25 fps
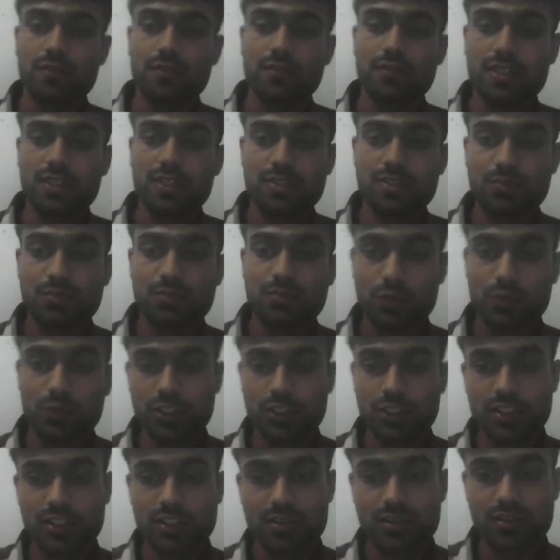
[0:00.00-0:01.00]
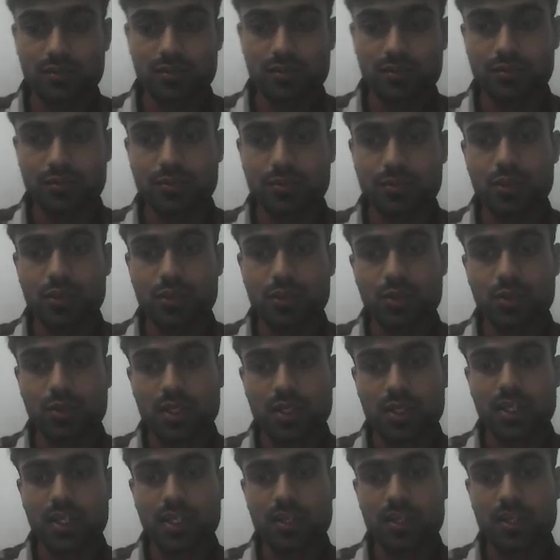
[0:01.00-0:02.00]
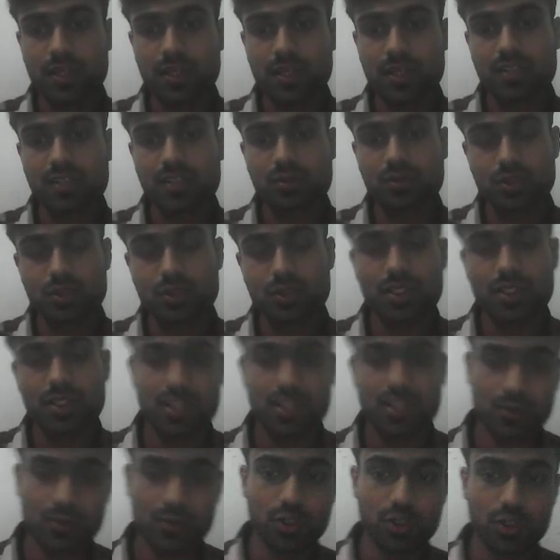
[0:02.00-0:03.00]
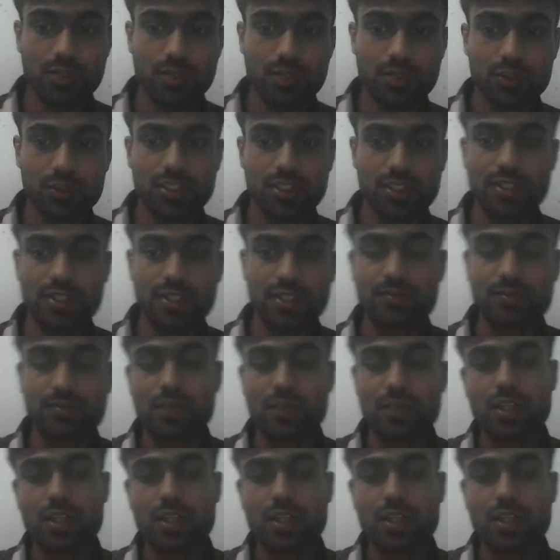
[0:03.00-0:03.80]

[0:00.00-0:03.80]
which pushes local commits to a remote repository.